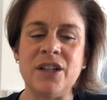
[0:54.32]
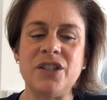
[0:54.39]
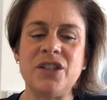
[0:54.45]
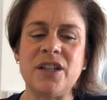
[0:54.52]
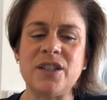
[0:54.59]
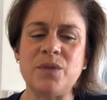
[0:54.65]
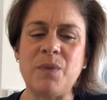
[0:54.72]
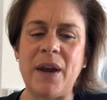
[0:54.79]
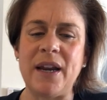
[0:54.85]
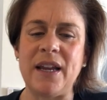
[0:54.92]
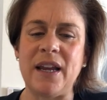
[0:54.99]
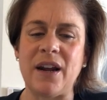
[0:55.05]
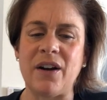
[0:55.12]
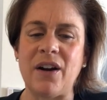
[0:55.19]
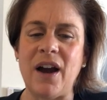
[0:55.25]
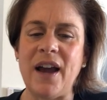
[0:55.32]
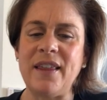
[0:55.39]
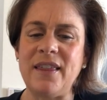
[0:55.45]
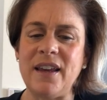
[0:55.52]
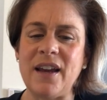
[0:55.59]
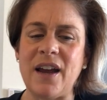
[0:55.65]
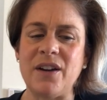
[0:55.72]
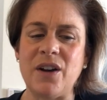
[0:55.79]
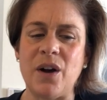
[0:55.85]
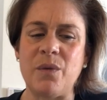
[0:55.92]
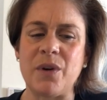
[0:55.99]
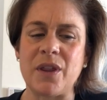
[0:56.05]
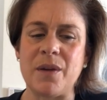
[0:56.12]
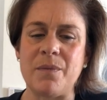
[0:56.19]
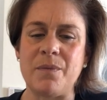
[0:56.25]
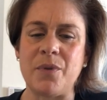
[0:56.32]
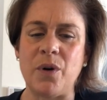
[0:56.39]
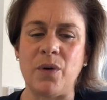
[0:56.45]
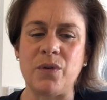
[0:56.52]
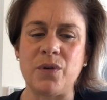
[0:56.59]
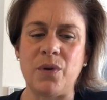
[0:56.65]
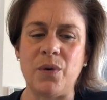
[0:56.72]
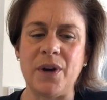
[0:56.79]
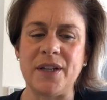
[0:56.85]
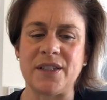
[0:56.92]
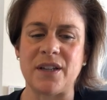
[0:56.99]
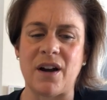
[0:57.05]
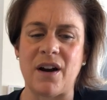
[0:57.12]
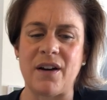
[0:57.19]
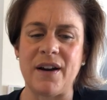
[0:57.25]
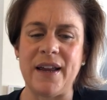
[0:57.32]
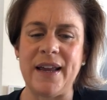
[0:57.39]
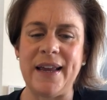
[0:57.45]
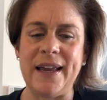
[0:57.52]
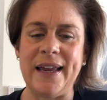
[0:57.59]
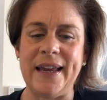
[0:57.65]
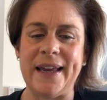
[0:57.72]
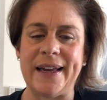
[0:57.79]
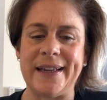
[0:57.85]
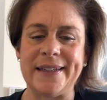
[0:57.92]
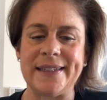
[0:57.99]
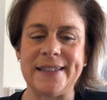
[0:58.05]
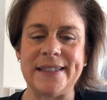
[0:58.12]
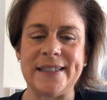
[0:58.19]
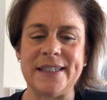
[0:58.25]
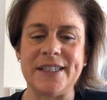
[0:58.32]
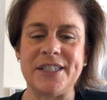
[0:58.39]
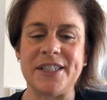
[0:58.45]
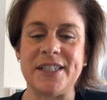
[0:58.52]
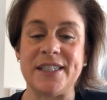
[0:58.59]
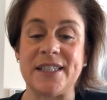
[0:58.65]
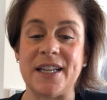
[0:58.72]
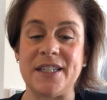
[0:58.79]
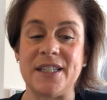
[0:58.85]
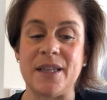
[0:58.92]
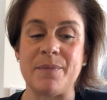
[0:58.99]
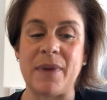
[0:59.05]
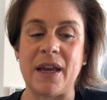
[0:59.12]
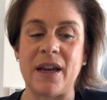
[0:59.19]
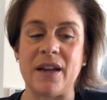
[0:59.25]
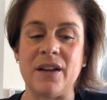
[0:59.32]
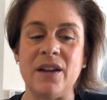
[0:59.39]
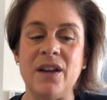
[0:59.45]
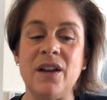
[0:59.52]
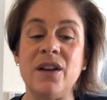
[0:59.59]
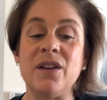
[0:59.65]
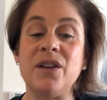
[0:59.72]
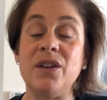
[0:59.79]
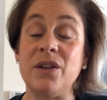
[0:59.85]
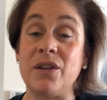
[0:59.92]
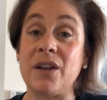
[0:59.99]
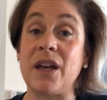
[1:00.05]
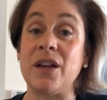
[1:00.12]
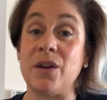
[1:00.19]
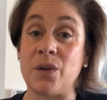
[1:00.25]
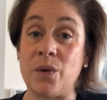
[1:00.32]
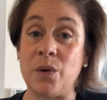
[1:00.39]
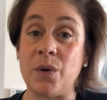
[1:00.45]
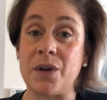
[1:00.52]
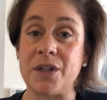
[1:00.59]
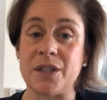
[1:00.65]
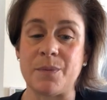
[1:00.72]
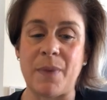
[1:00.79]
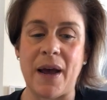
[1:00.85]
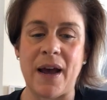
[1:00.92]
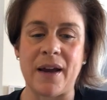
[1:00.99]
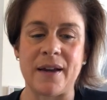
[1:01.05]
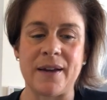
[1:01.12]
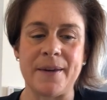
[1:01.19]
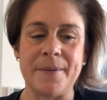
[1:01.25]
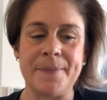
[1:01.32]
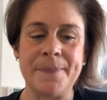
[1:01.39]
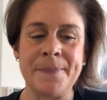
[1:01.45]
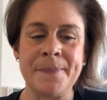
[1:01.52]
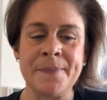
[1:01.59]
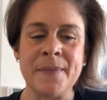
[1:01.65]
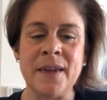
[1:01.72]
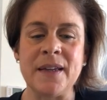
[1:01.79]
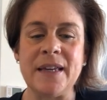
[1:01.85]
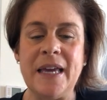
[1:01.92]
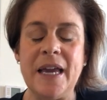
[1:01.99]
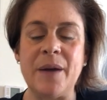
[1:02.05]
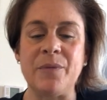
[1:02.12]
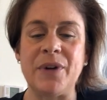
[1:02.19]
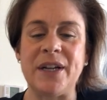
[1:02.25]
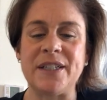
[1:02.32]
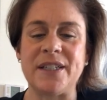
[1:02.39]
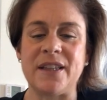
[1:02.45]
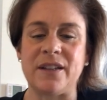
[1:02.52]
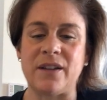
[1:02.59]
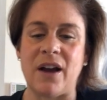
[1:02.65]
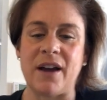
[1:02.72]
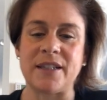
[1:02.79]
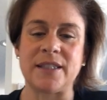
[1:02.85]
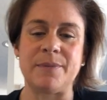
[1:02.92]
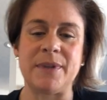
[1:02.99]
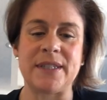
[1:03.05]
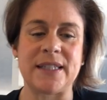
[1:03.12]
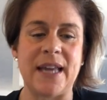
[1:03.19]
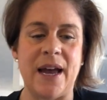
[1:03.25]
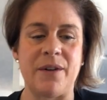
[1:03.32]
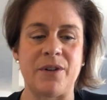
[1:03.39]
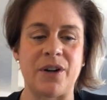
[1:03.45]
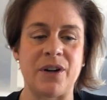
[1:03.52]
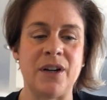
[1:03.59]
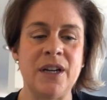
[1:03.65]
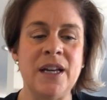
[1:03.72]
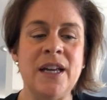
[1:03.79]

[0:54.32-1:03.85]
Just wait here. I think I know where the gold coins are. And, she said to the man, You'll get your quarters back. Cam ran to the locksmith's counter.